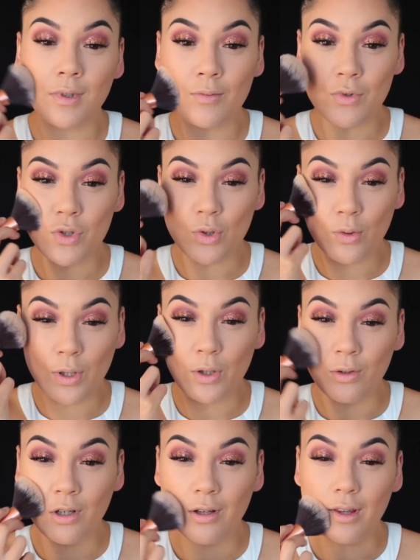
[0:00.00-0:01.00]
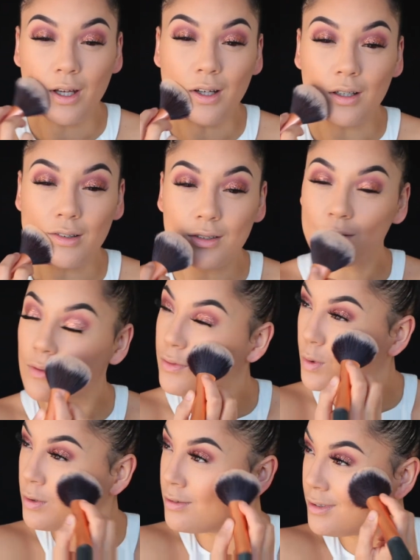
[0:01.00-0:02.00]
I'm sure we all know that because we've
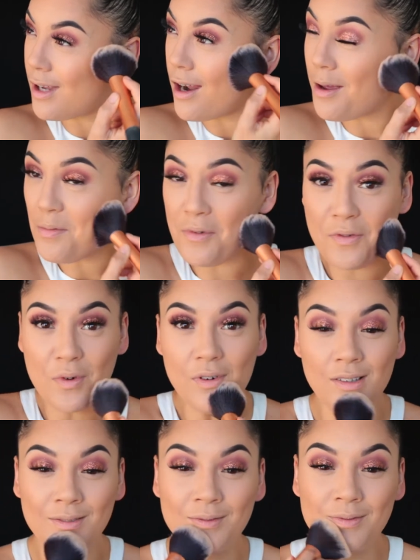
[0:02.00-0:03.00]
all done it before.